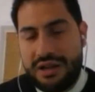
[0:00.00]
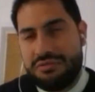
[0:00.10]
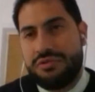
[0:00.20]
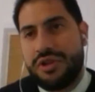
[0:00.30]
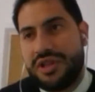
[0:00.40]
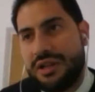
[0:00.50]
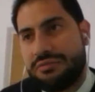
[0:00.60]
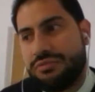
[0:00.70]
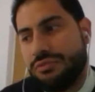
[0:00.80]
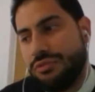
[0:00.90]

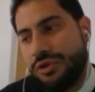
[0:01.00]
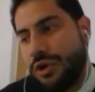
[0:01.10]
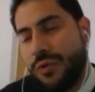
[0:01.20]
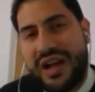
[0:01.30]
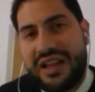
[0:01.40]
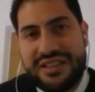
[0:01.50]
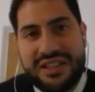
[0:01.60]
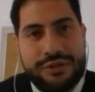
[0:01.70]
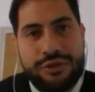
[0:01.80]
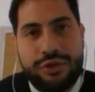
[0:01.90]
one has
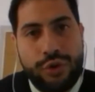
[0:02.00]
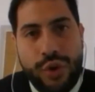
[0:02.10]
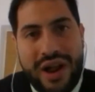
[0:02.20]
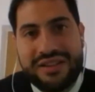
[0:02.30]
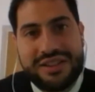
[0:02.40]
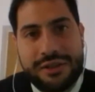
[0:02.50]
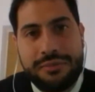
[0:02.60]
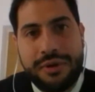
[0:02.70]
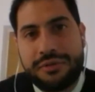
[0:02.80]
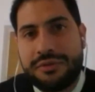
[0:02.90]
the true answer,
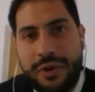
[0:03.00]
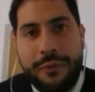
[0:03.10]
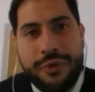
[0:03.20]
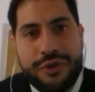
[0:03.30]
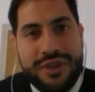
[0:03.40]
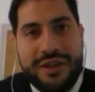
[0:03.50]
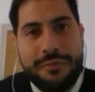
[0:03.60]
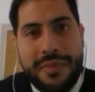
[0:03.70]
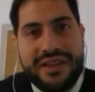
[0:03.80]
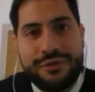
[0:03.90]
but what would you think of
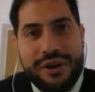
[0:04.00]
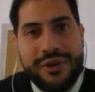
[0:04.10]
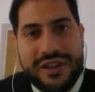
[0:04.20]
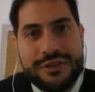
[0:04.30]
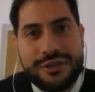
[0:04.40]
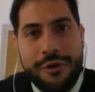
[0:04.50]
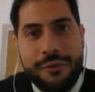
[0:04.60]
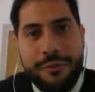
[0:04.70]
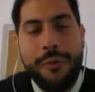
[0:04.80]
making regulations on